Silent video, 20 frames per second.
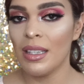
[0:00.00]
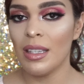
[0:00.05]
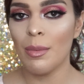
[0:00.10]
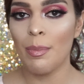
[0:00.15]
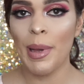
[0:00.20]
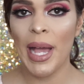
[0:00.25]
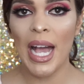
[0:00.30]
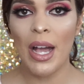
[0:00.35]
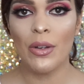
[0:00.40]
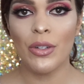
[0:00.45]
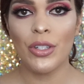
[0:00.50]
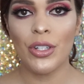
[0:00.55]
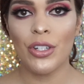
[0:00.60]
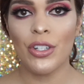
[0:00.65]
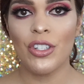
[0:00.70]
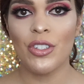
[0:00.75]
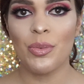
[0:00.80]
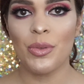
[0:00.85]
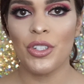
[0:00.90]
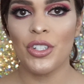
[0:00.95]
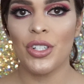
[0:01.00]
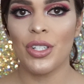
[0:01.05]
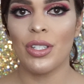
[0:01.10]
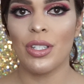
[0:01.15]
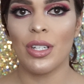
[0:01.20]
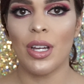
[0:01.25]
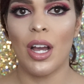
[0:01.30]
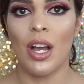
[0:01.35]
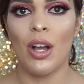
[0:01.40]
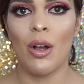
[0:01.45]
the powders were
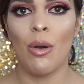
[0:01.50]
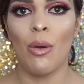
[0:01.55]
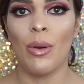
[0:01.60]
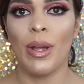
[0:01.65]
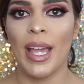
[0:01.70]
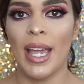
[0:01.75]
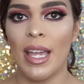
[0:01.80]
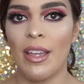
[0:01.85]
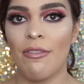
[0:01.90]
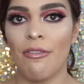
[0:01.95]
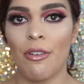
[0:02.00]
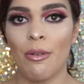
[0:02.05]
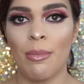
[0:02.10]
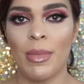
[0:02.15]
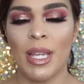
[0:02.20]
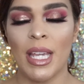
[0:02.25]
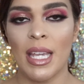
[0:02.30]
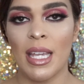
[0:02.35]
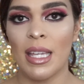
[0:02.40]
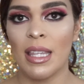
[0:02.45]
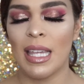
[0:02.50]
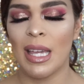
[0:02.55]
just okay for me.